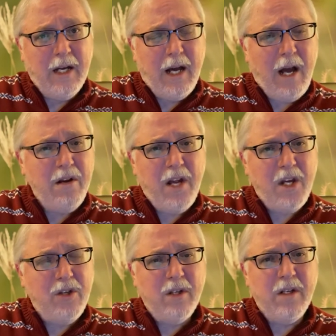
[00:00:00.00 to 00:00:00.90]
Our
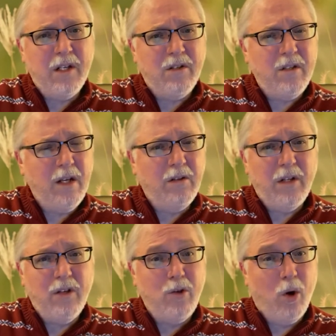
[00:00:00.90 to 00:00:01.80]
nation is still
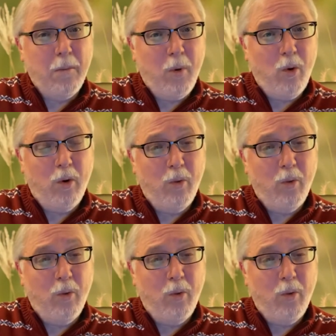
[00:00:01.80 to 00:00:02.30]
in turmoil.